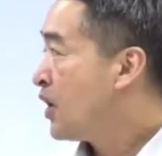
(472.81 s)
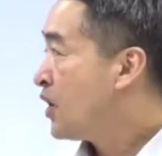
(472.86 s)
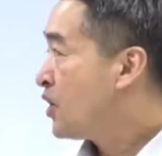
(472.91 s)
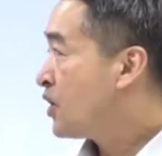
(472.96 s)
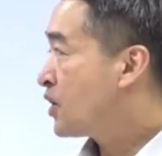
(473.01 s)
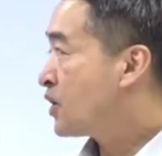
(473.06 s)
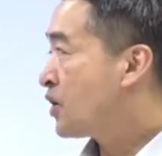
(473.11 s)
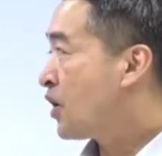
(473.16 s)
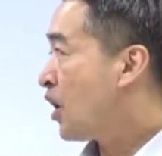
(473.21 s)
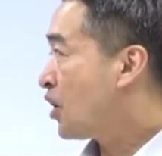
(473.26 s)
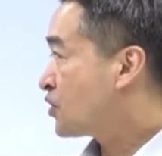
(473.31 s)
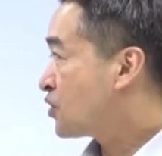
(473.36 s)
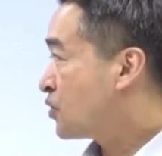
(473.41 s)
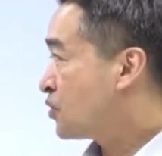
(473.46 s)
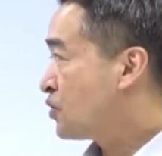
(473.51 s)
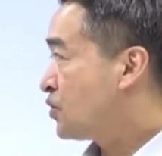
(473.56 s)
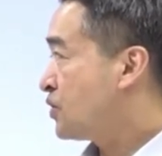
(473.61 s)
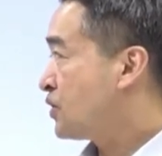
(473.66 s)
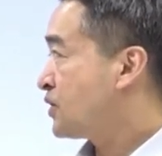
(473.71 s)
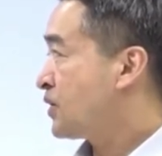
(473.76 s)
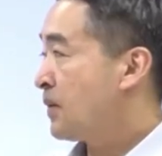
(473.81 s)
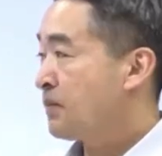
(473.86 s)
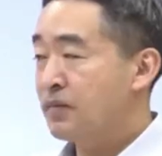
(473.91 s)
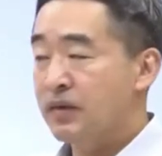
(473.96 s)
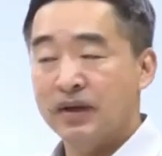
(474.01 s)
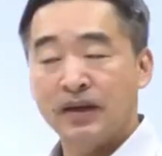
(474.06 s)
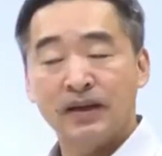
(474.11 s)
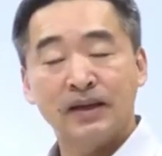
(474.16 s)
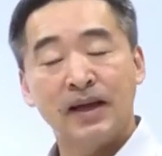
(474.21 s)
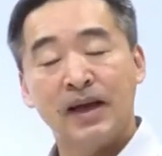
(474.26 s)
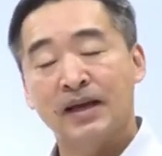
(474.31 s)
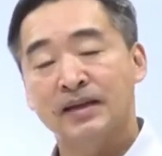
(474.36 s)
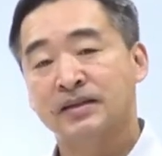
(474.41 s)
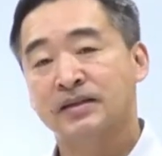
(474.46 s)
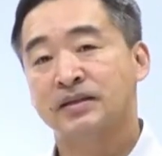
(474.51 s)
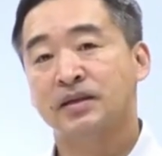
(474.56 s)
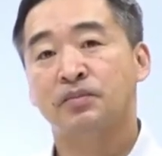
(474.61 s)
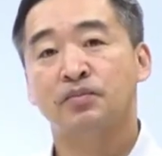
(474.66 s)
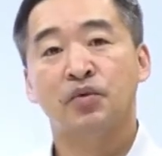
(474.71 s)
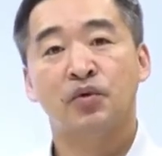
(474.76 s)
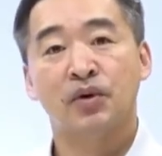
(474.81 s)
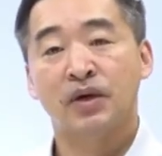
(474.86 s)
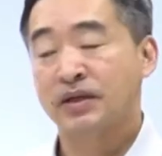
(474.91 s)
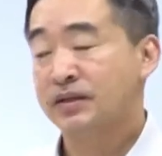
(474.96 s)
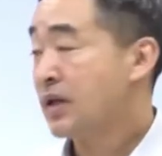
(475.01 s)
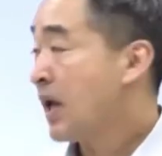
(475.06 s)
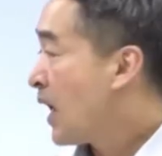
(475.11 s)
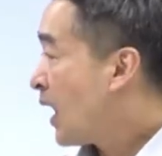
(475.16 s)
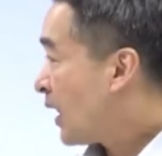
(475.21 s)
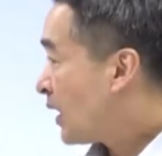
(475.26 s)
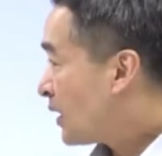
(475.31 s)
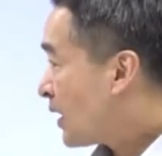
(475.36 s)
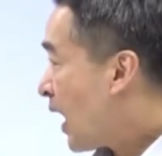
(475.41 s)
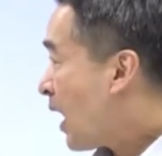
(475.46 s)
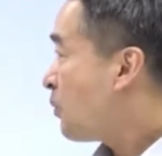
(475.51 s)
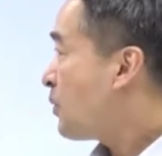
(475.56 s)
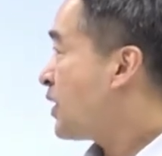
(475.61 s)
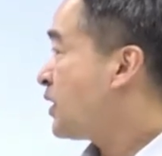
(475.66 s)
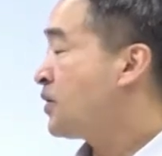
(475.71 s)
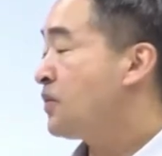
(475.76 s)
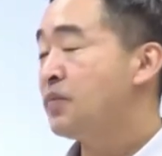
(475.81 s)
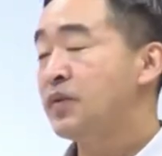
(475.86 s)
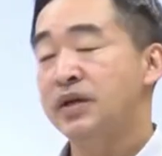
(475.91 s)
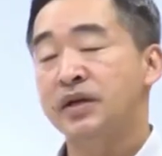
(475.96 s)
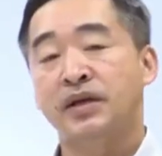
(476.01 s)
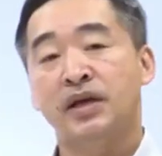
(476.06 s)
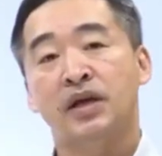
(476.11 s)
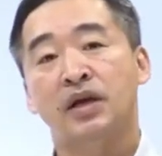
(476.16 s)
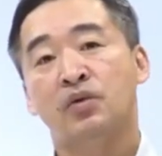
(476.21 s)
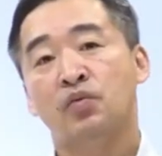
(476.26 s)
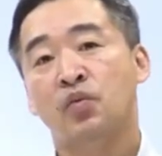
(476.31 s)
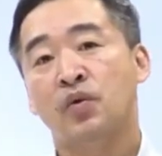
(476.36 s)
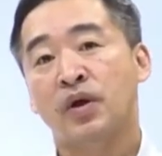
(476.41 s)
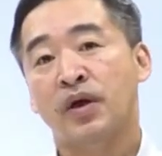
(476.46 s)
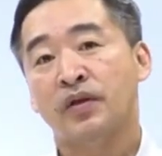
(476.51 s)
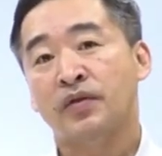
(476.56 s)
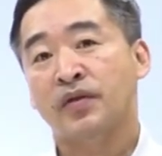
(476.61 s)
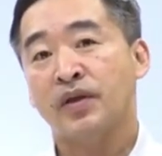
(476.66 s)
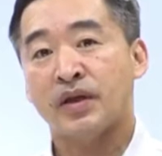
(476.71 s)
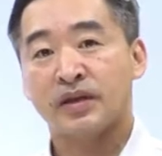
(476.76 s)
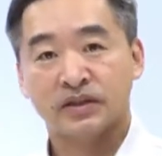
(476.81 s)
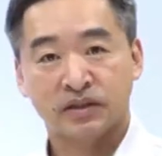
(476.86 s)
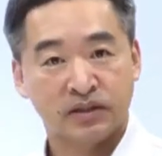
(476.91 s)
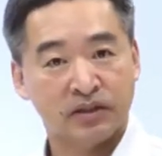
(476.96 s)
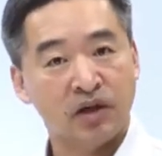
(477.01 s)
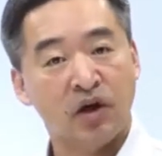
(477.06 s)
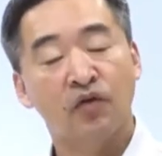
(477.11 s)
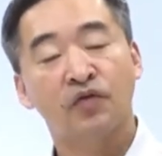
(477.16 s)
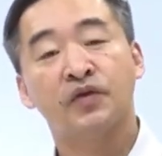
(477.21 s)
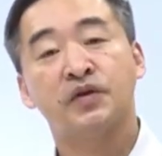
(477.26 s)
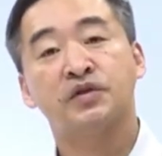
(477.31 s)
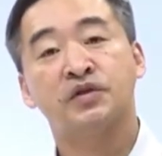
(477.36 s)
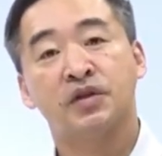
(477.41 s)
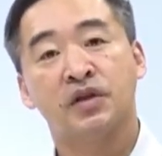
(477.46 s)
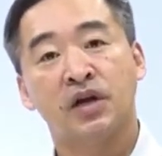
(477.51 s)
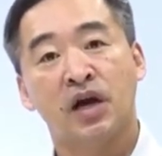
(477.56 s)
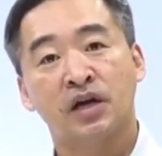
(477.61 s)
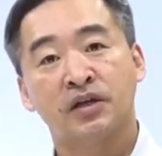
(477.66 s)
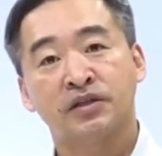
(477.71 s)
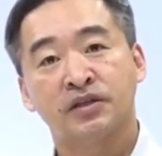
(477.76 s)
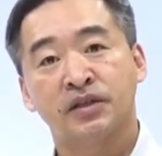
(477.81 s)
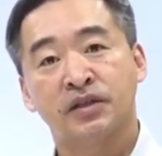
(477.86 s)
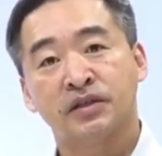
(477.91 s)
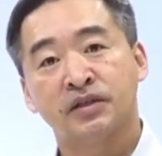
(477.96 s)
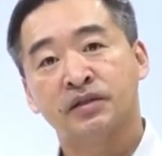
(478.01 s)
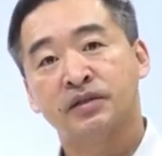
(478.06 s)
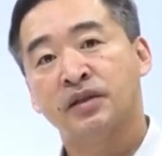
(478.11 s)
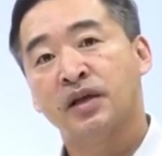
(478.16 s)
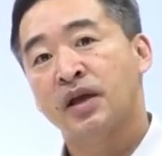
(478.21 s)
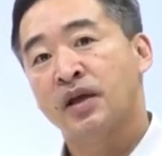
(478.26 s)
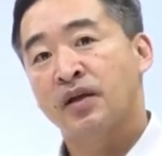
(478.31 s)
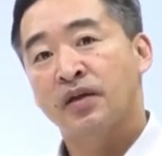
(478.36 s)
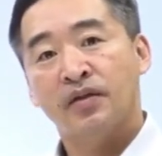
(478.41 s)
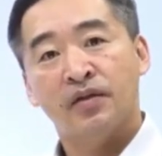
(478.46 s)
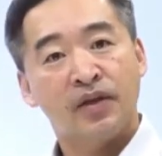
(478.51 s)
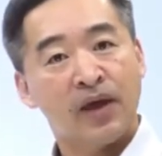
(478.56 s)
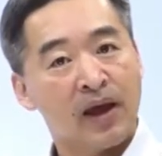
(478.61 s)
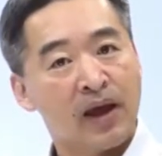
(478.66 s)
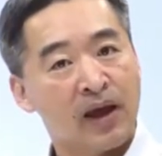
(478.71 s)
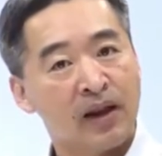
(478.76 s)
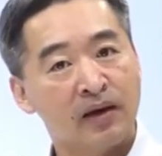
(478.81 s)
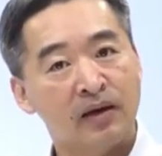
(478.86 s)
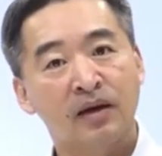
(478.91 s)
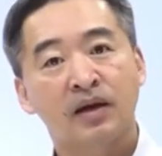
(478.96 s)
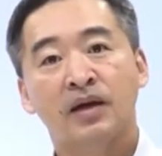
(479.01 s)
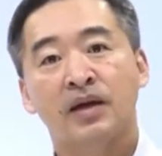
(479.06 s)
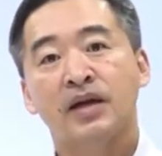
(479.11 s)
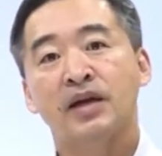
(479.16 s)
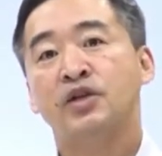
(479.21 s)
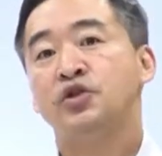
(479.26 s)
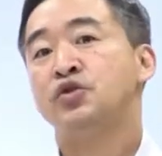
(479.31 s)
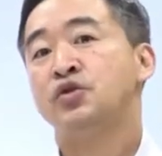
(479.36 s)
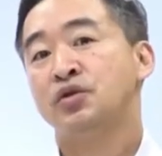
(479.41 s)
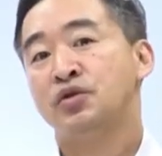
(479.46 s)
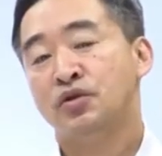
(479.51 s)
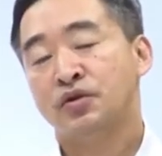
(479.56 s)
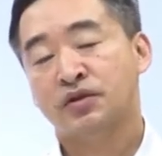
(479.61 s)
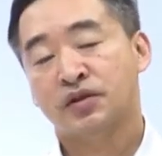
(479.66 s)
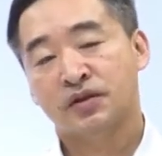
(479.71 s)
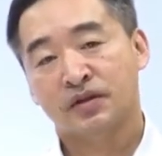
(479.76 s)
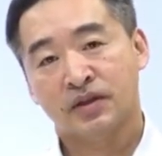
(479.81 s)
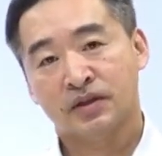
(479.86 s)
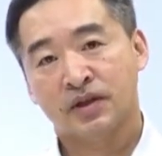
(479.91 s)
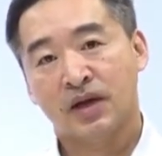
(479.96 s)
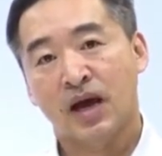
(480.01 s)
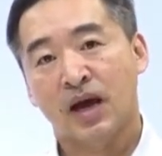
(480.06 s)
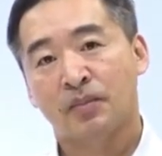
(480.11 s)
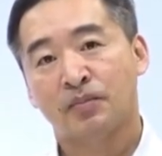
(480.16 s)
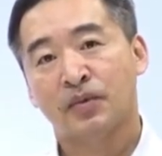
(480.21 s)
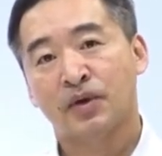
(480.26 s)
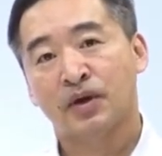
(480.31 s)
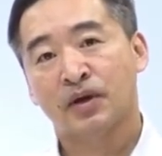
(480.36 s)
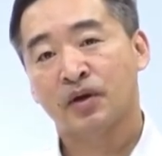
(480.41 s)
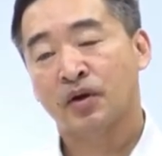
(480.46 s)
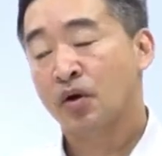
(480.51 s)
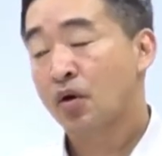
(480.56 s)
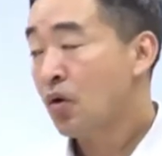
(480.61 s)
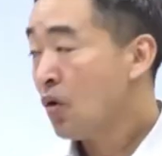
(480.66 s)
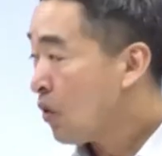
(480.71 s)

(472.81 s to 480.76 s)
You can also do something as simple as, allow me to begin with self-introductions, then introducing the topic.